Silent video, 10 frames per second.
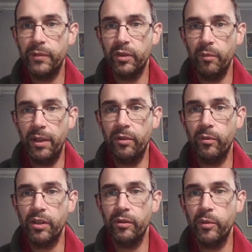Sorry, Black
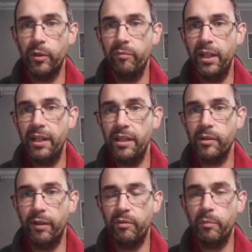Orcs have got 12 players, so
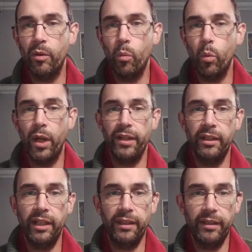I have to put 1
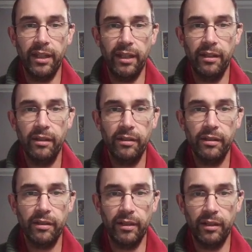in the
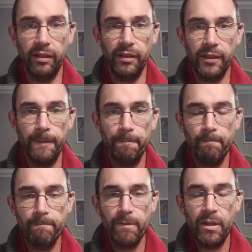
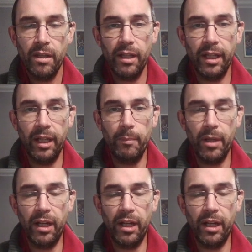sidelines.